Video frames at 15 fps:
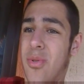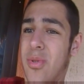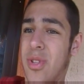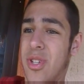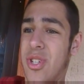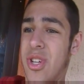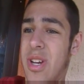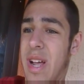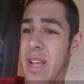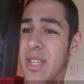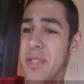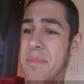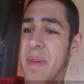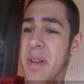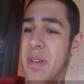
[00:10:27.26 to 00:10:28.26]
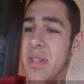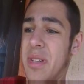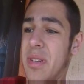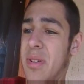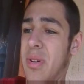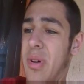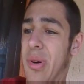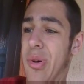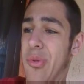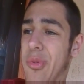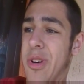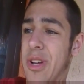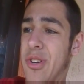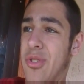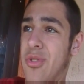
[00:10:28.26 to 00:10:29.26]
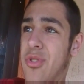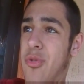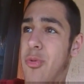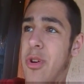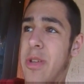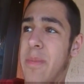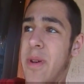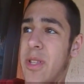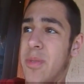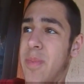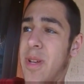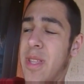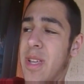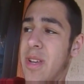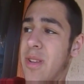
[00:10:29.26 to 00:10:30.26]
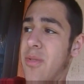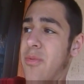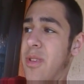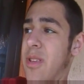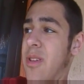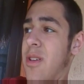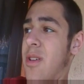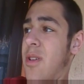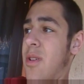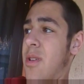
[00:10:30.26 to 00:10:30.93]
holy shit, I spent all 120 minutes by the end of the week.